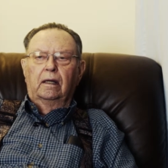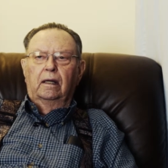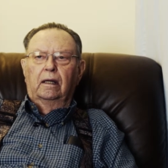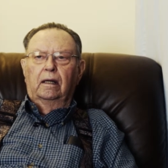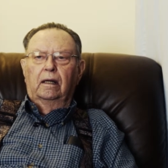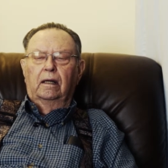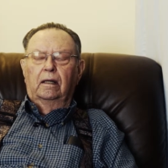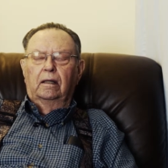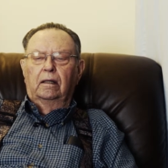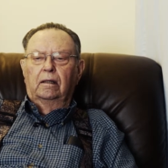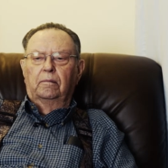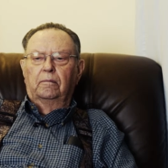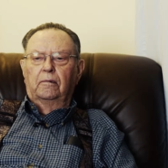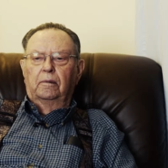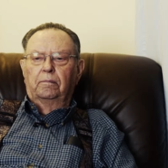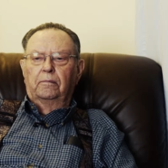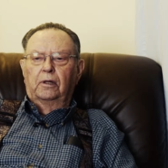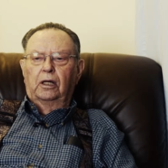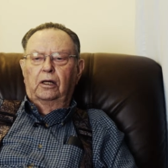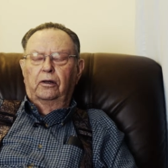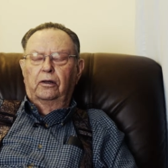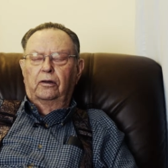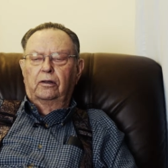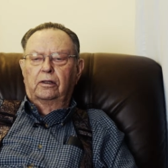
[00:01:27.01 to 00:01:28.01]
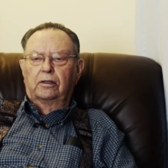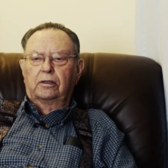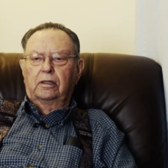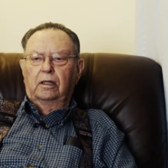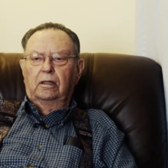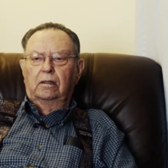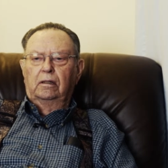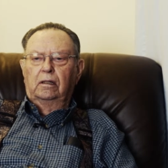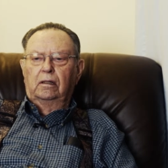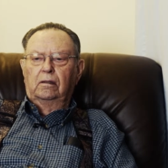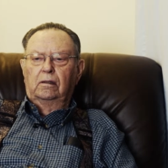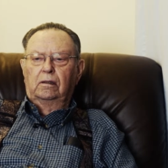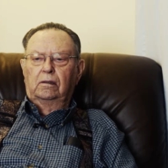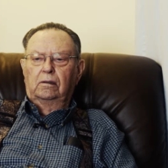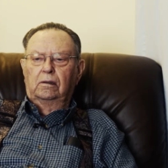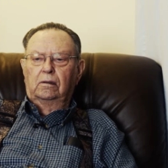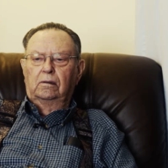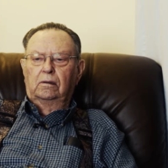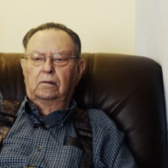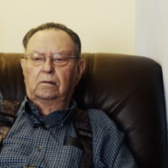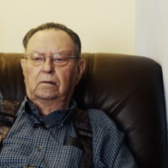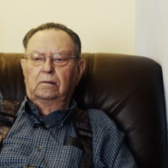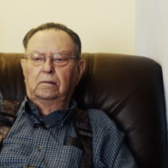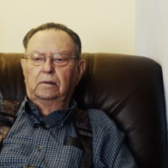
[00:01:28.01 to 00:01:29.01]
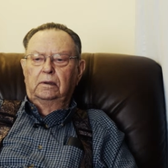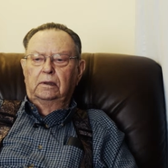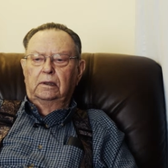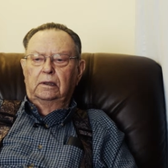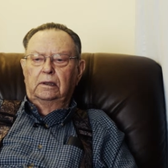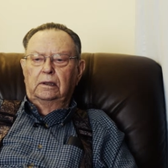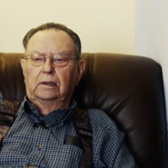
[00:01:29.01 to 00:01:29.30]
And others said, no,